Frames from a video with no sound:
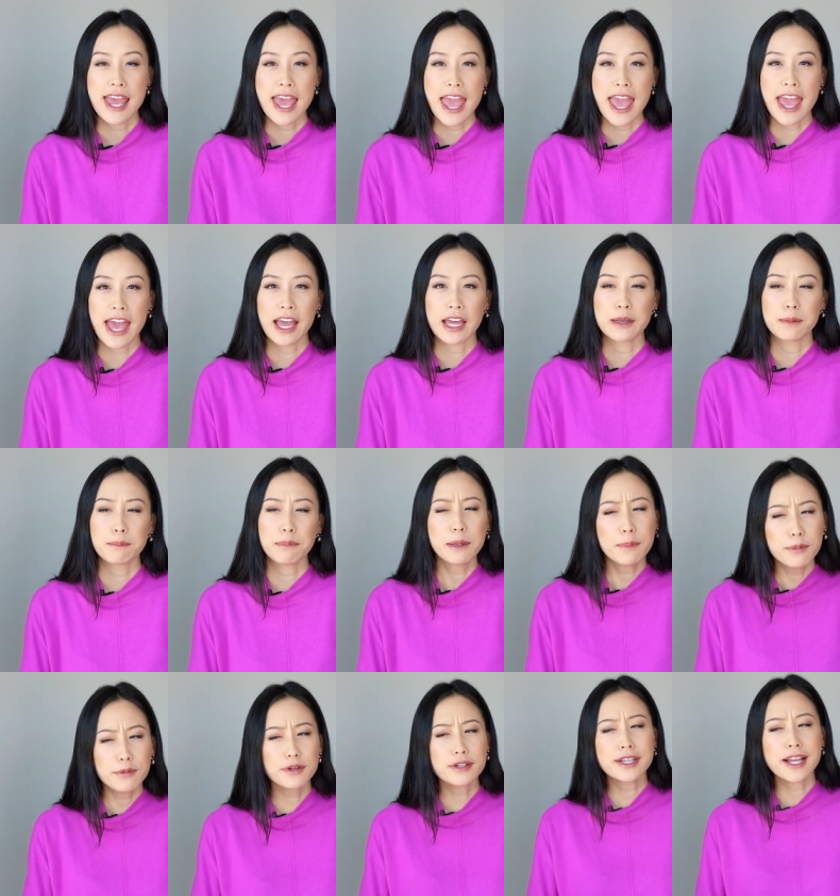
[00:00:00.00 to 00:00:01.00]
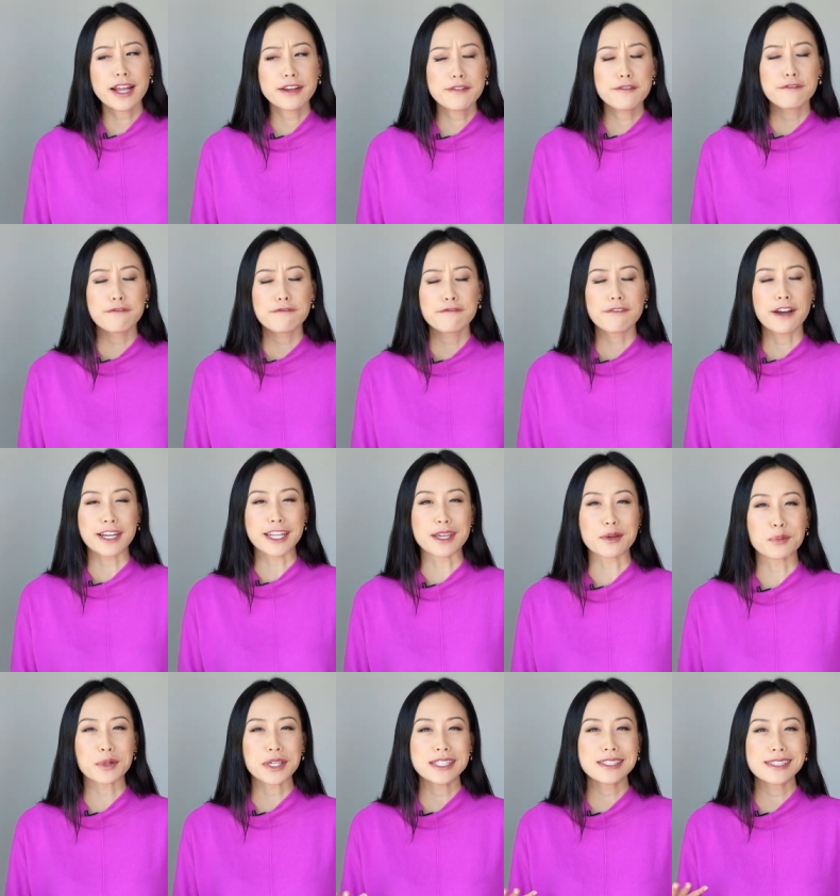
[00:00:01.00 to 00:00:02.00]
and people are kind of funny.
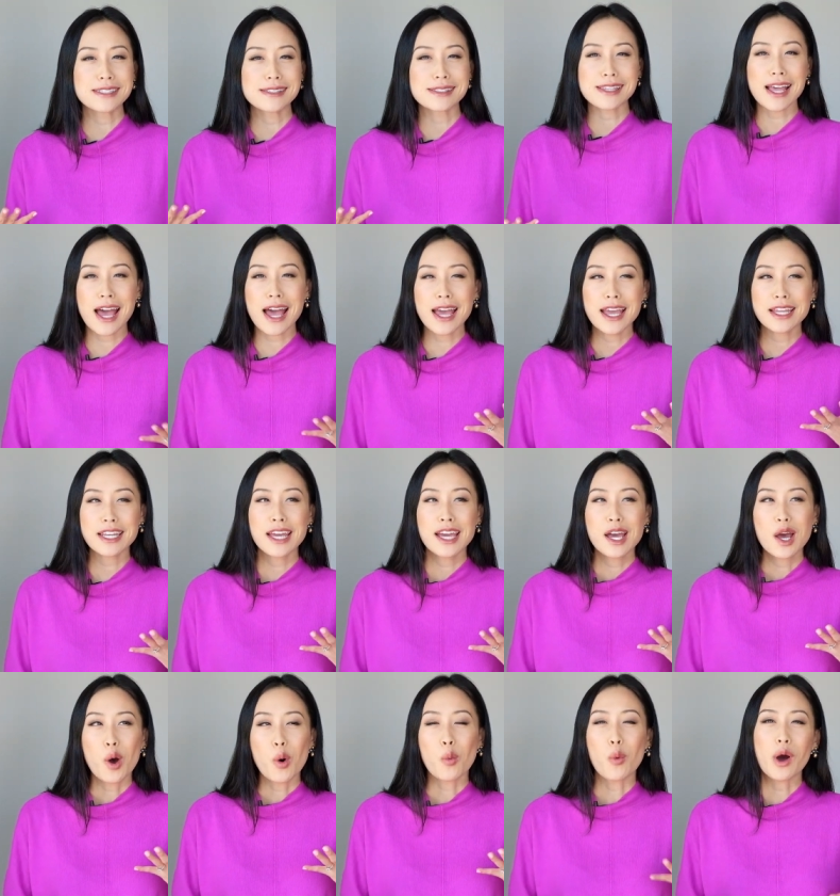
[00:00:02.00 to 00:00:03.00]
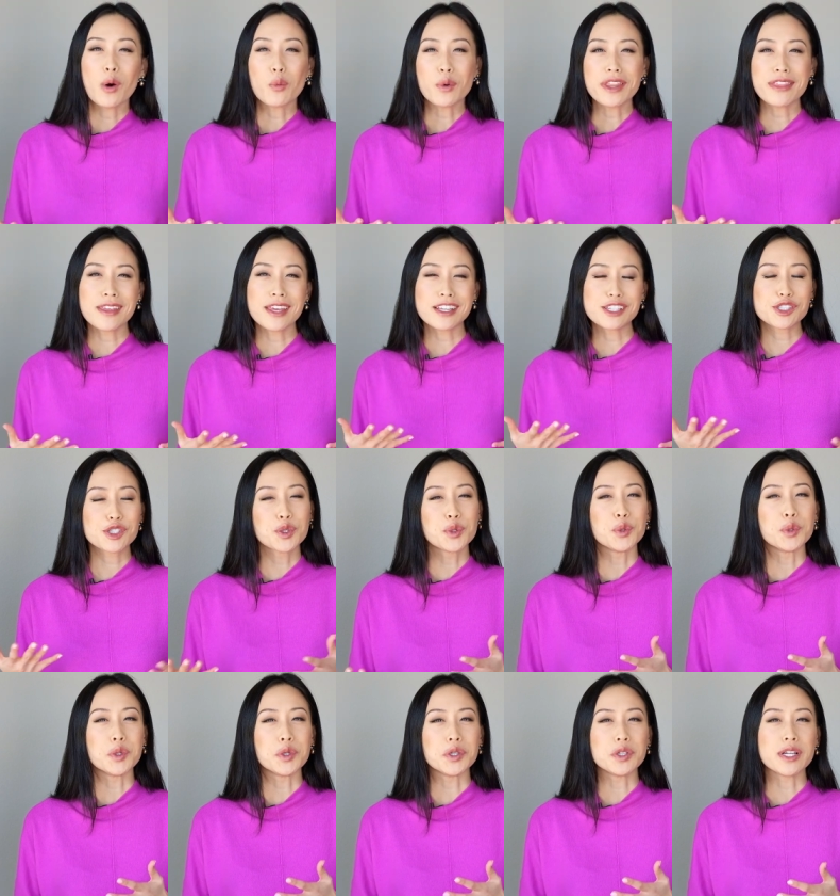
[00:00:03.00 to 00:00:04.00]
We decide what we think is
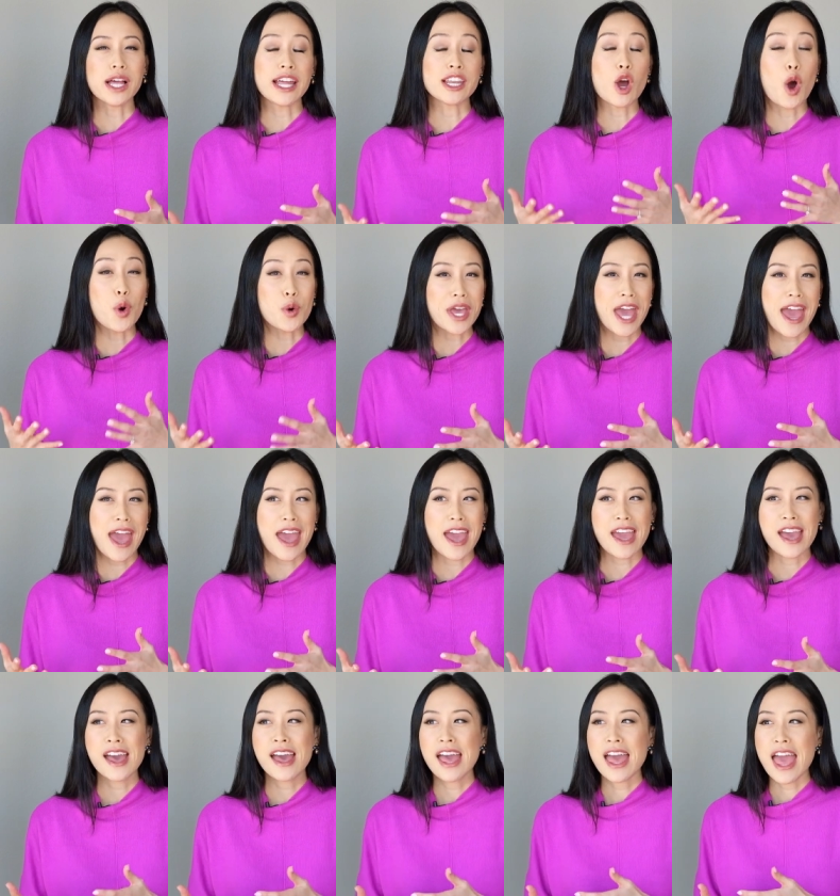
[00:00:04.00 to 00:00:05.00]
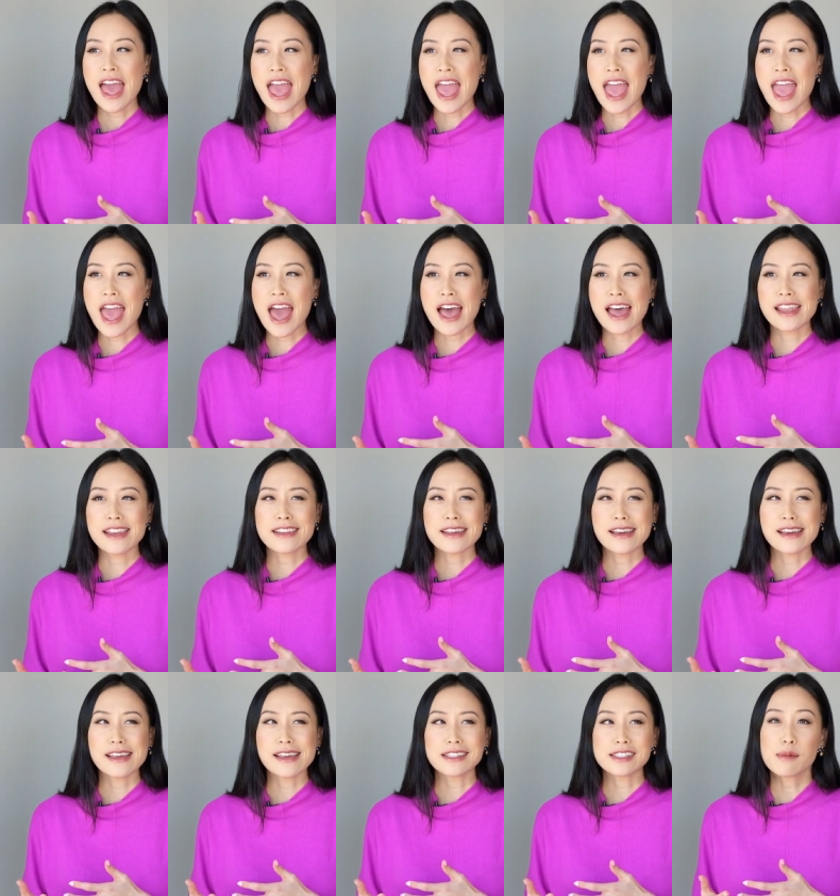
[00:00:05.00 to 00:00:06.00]
cool and okay, and
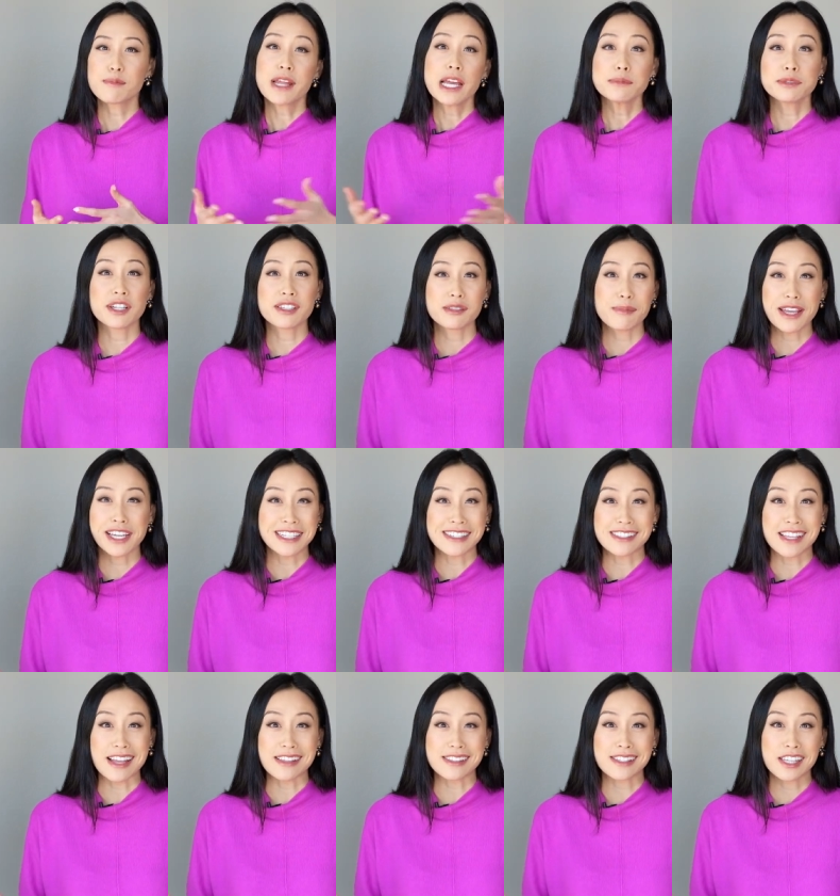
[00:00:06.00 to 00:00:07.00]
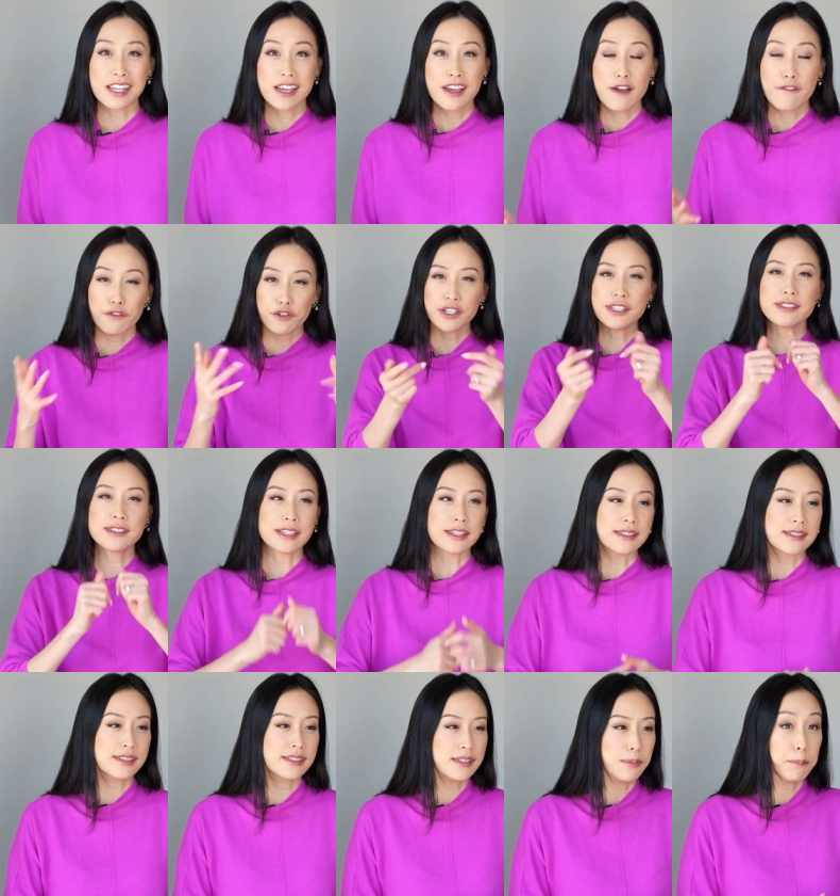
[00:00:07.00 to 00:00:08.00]
sometimes it doesn't make any sense. For
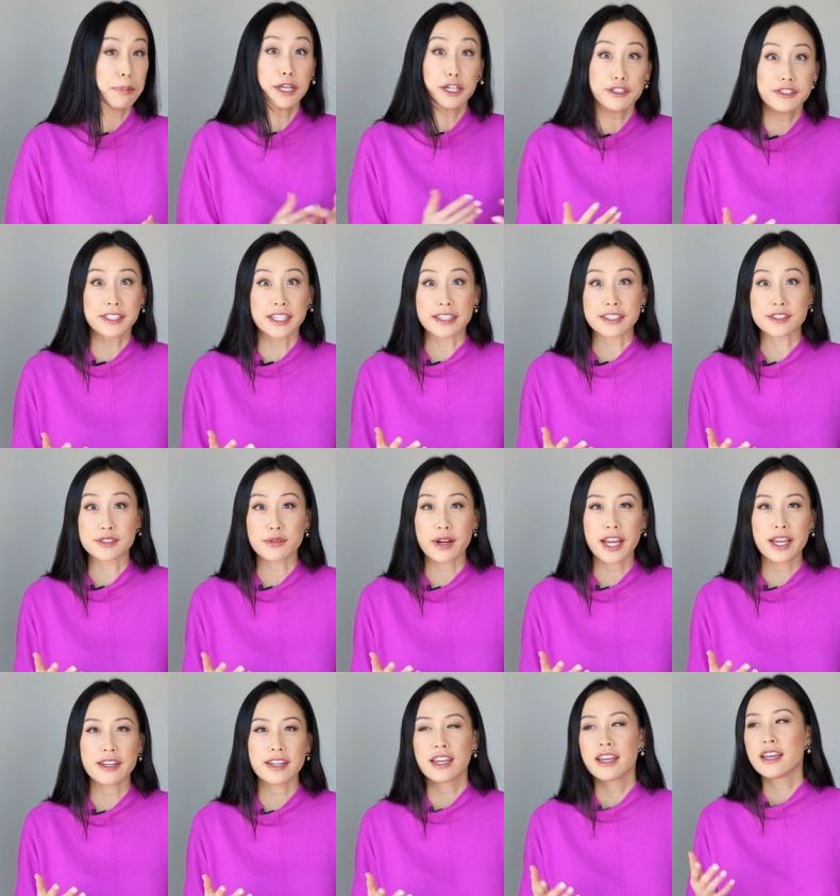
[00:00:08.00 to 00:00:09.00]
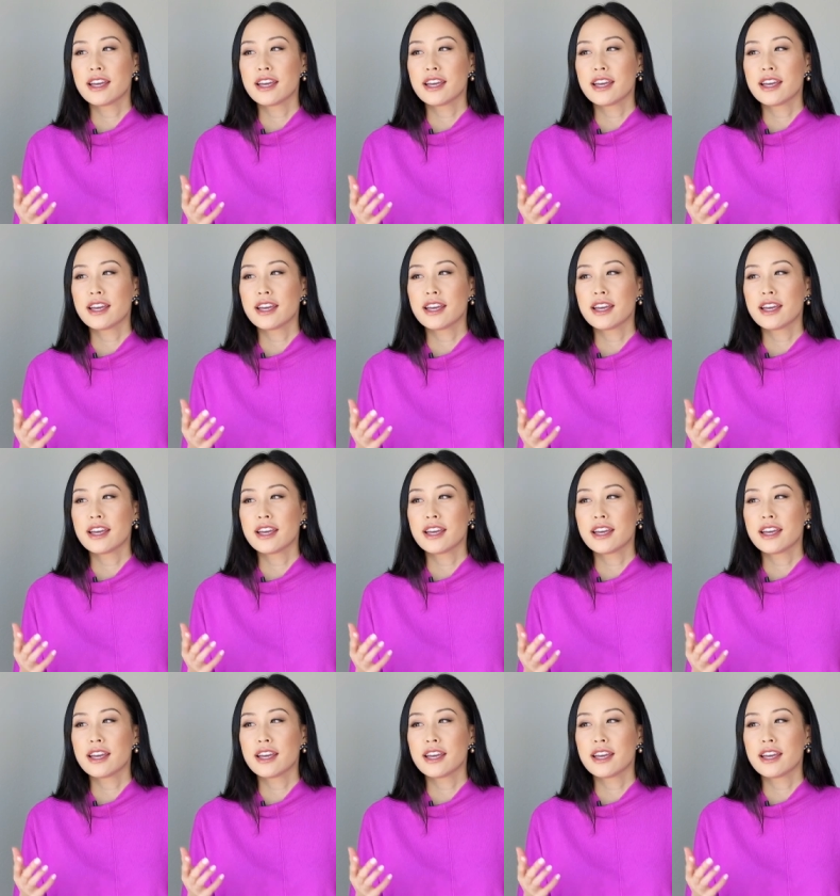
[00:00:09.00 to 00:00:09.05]
instance, piercings, right?